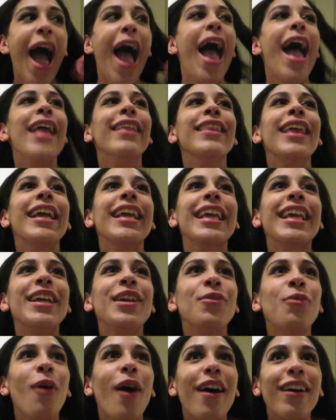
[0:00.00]
And he
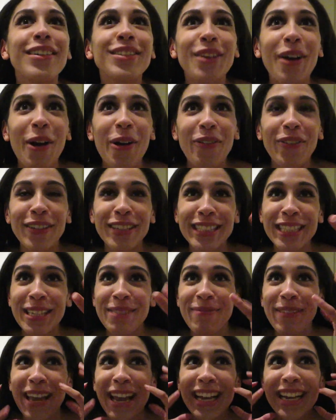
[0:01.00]
walks over to
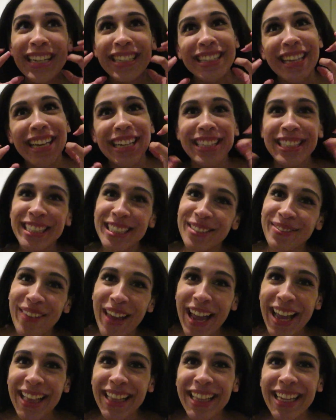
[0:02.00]
me and he's
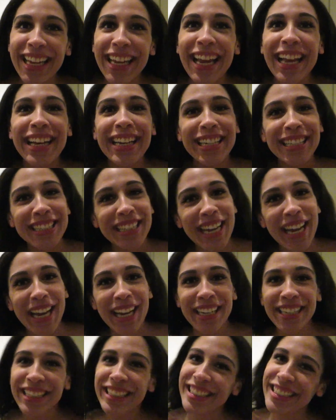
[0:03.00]
smiley and he's
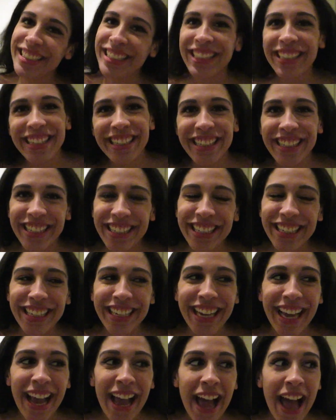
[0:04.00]
hee hee
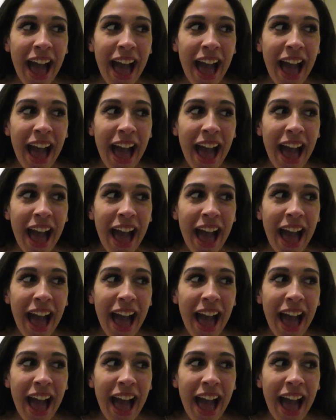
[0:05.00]
hee.